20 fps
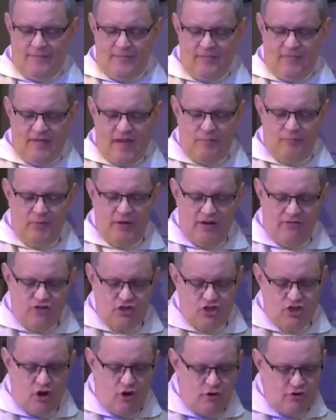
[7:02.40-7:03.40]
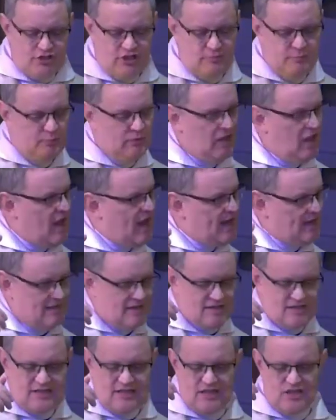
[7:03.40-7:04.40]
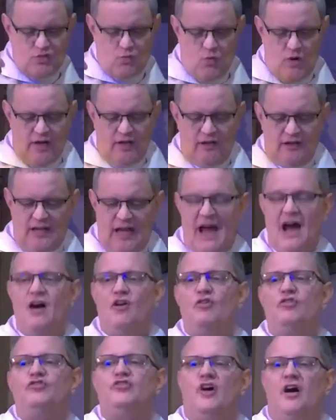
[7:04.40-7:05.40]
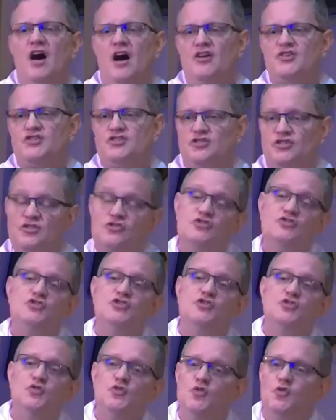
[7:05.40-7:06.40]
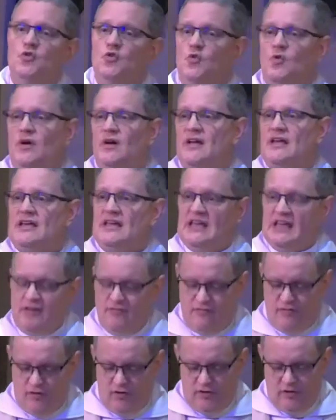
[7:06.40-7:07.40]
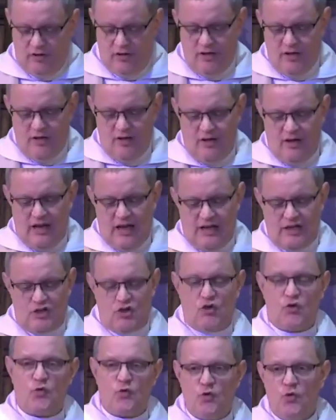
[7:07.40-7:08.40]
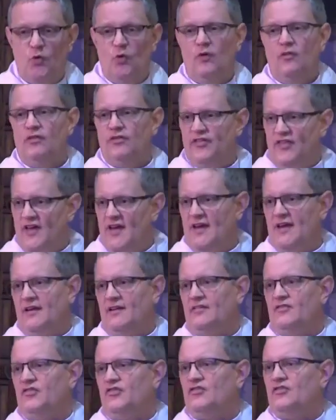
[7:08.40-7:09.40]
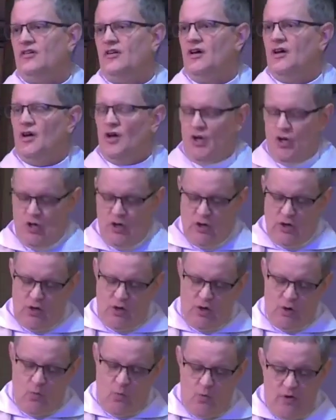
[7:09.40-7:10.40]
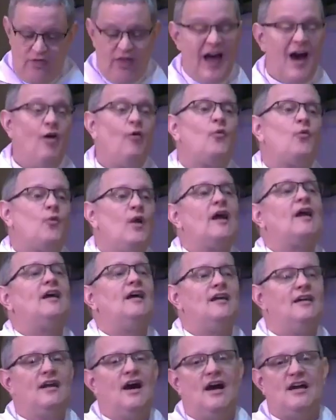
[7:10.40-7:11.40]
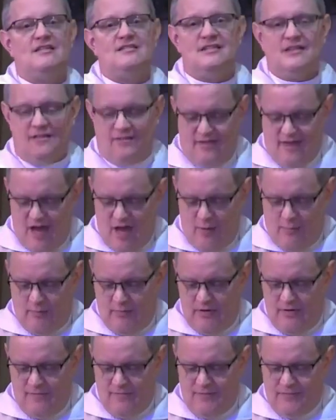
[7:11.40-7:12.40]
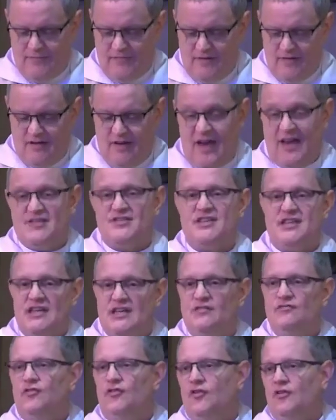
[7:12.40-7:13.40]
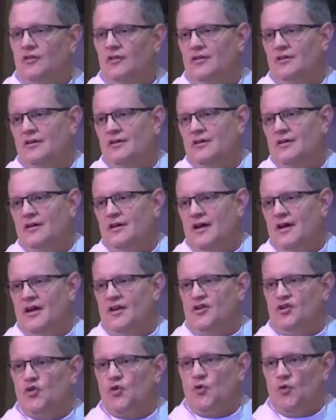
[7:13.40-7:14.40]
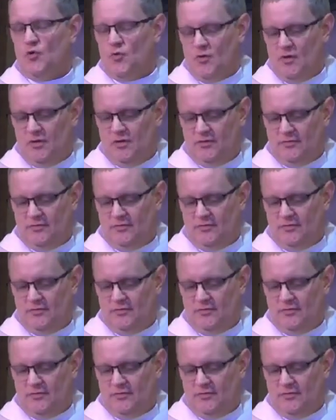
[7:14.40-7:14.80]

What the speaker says: that bit of chosen blindness is what allows us to do evil and cruel things without recognizing them as evil and cruel.